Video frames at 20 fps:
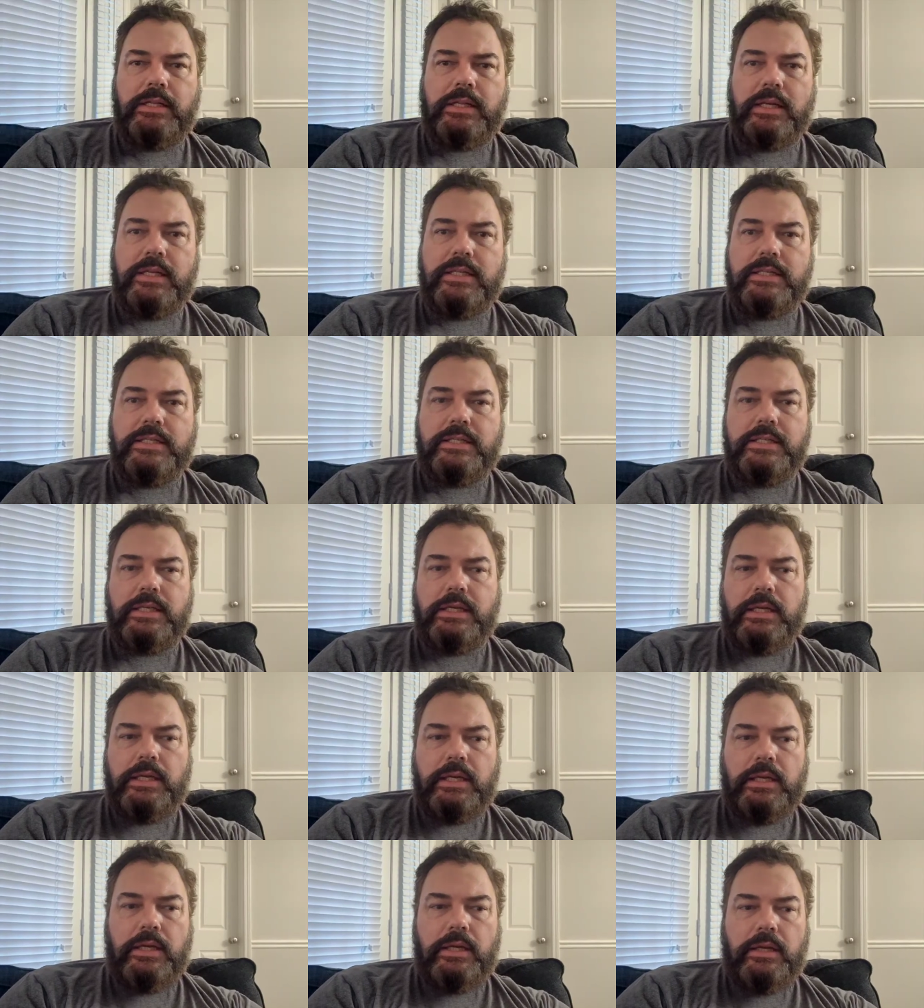It does
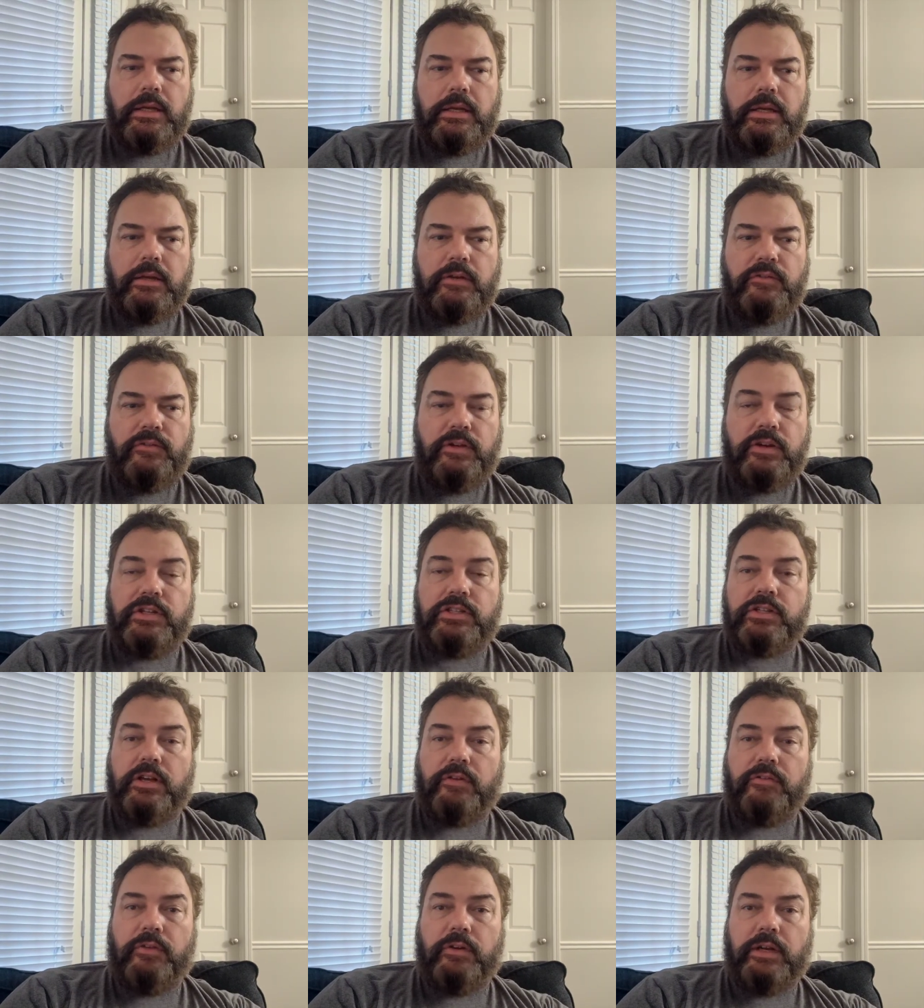finish
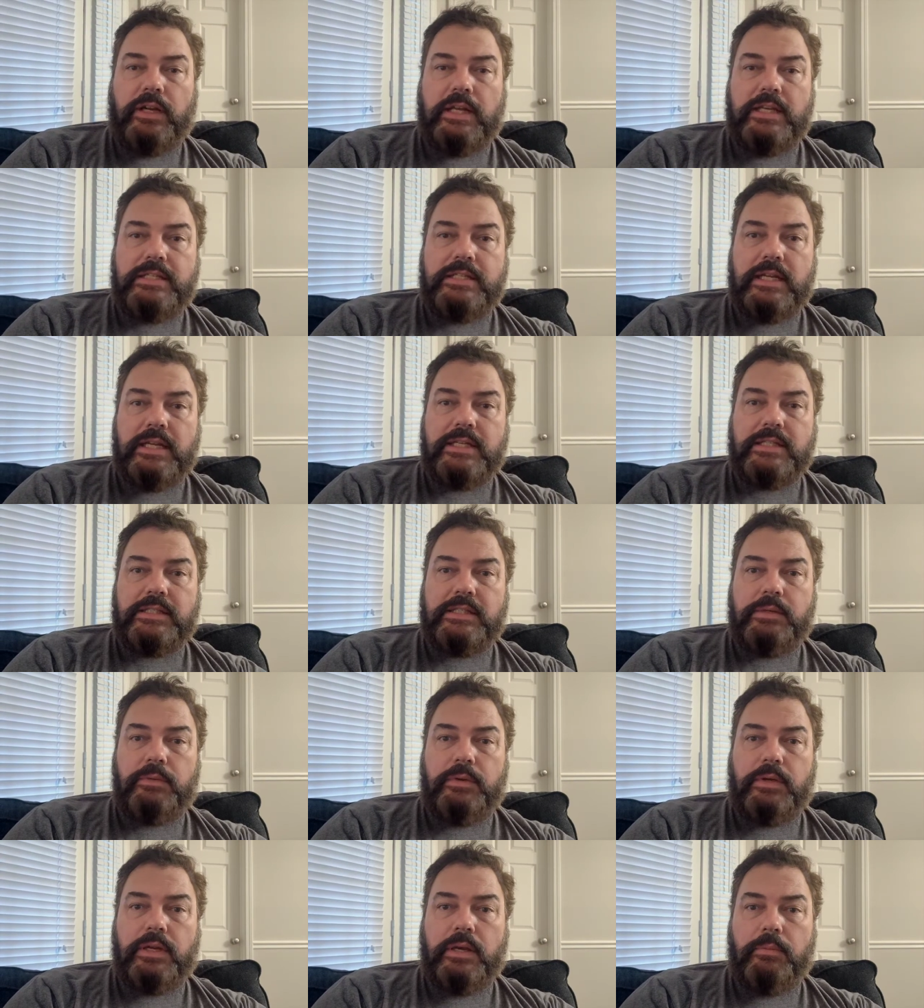off our days nicely.
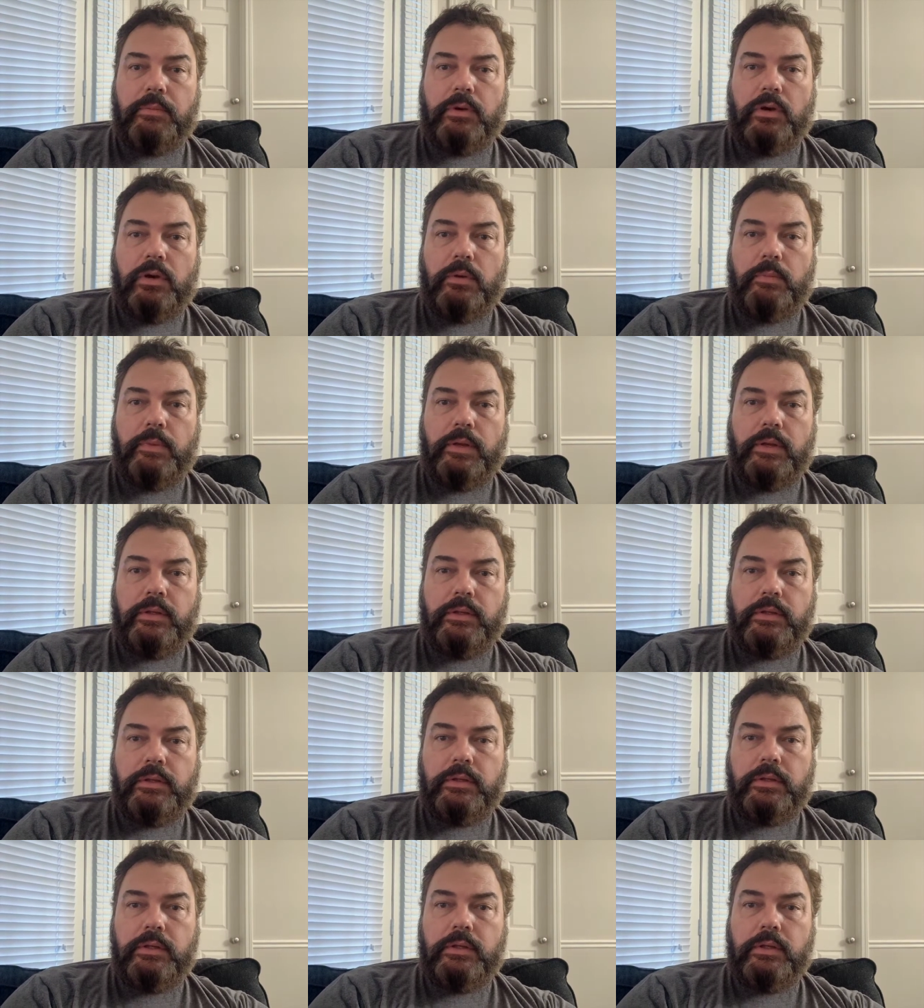We come home and
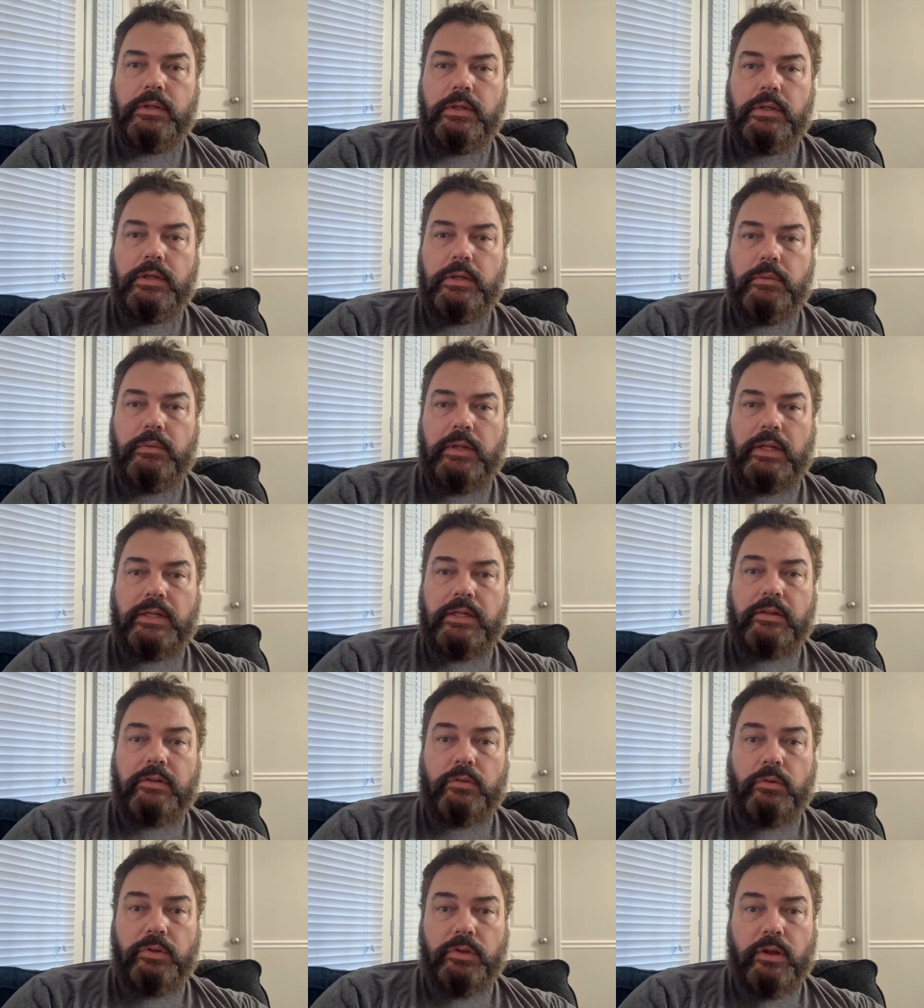we like to
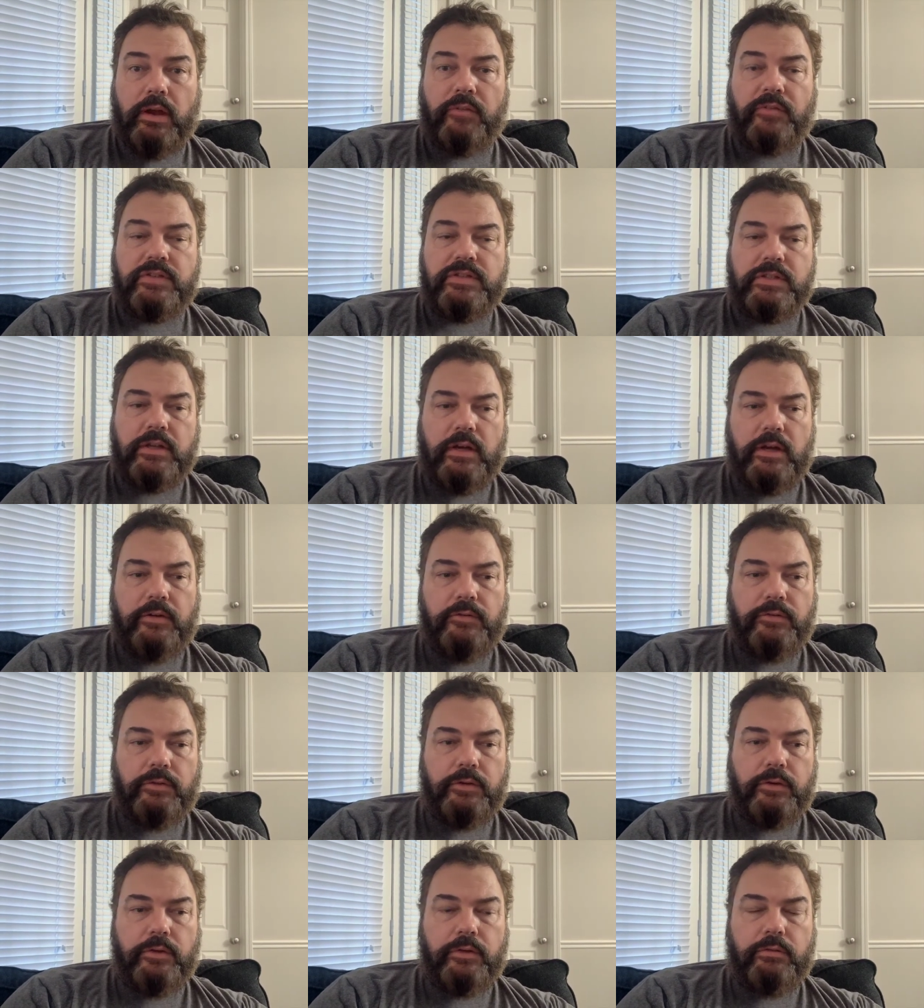throw the office on
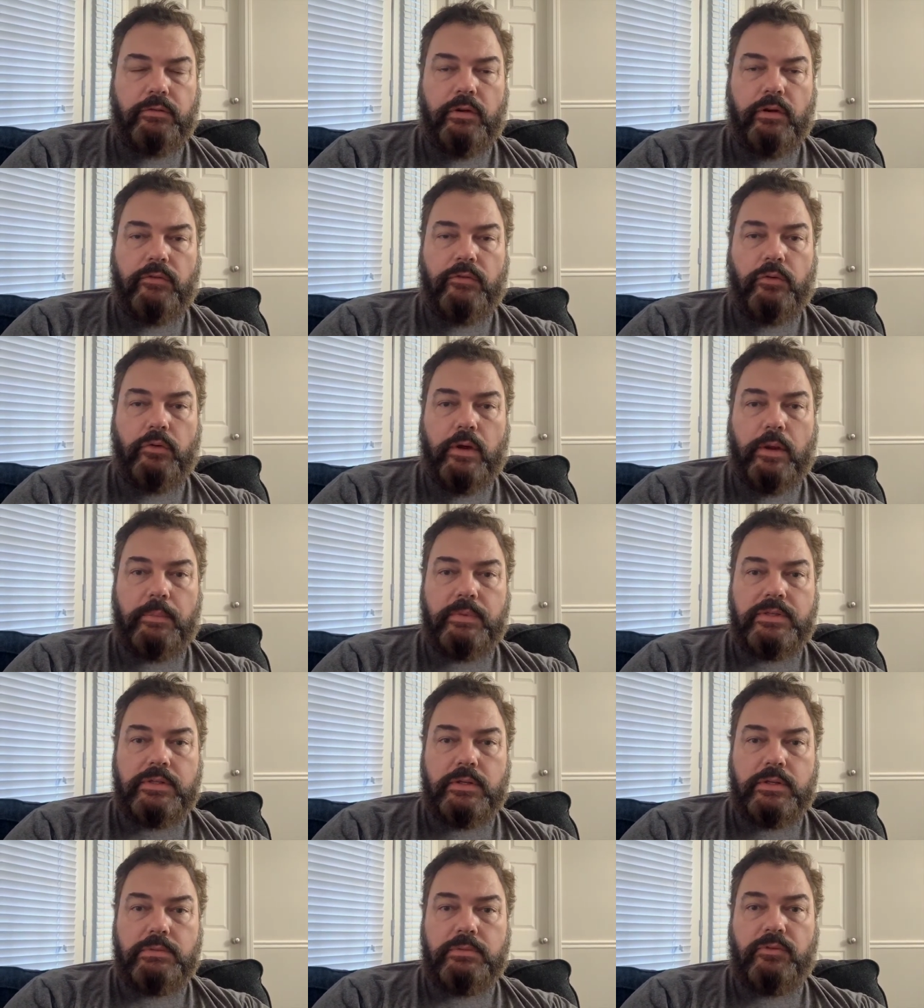for three or four
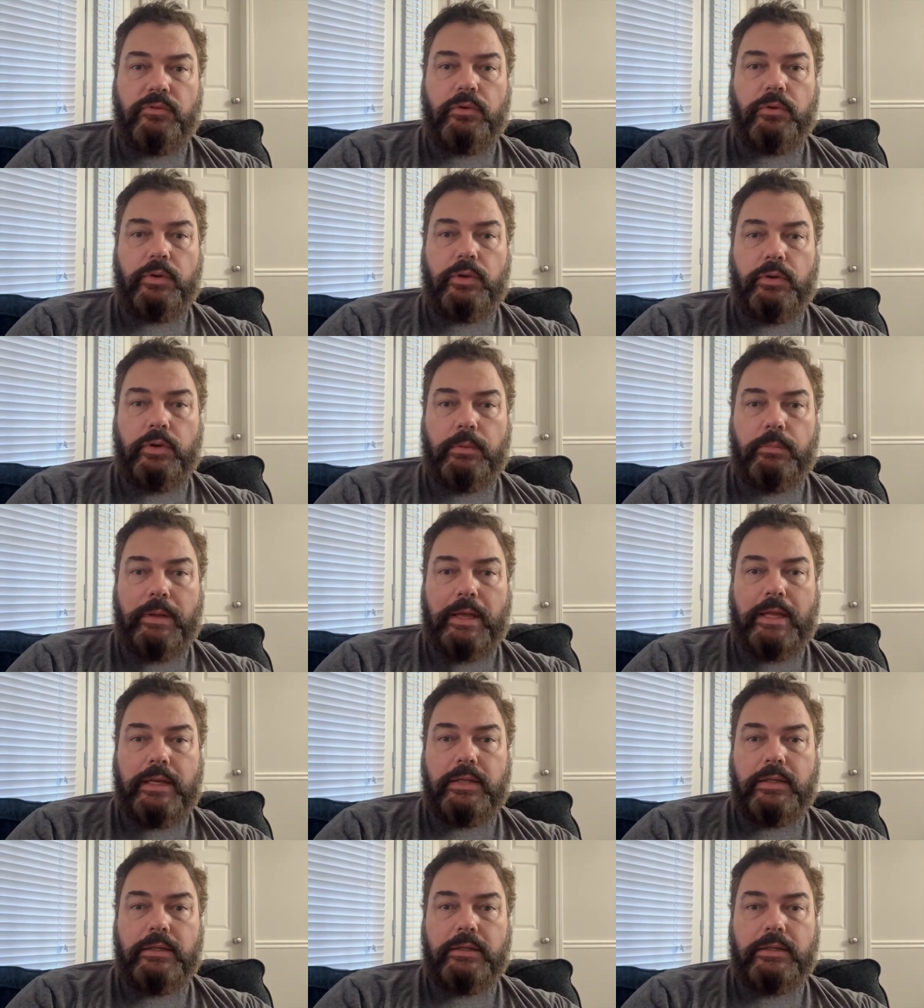episodes before we go to
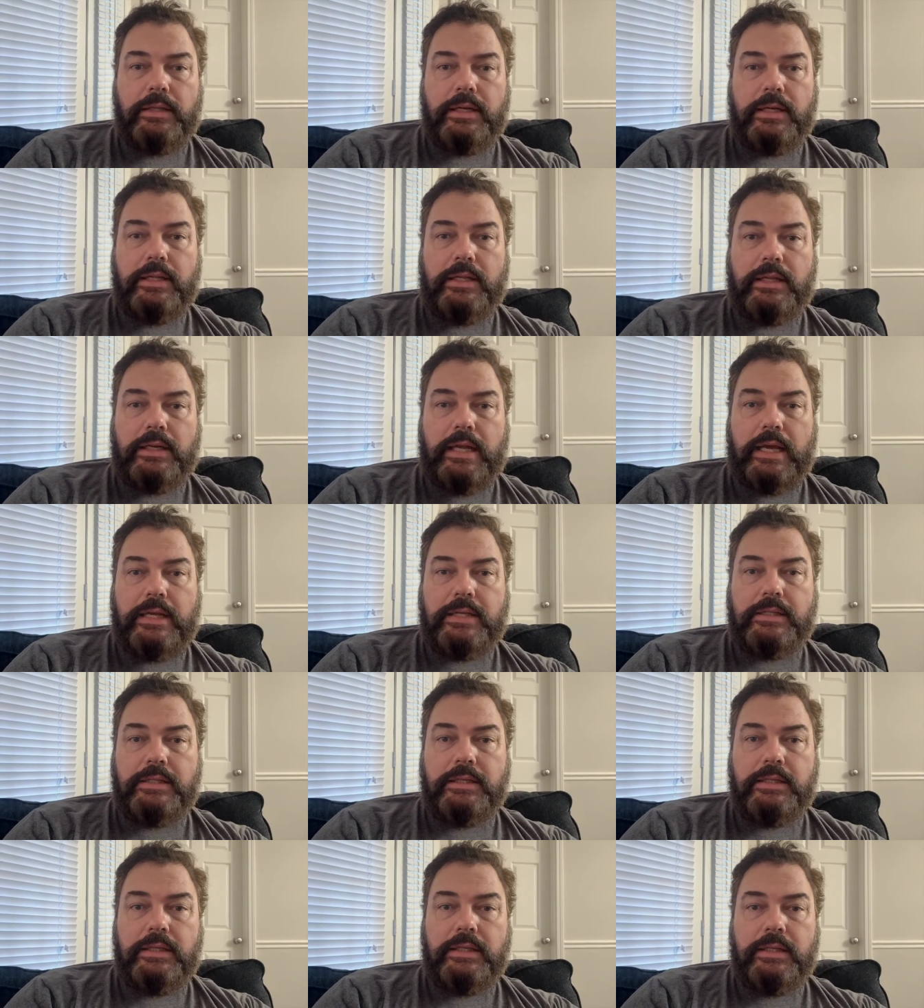bed at the end of the night.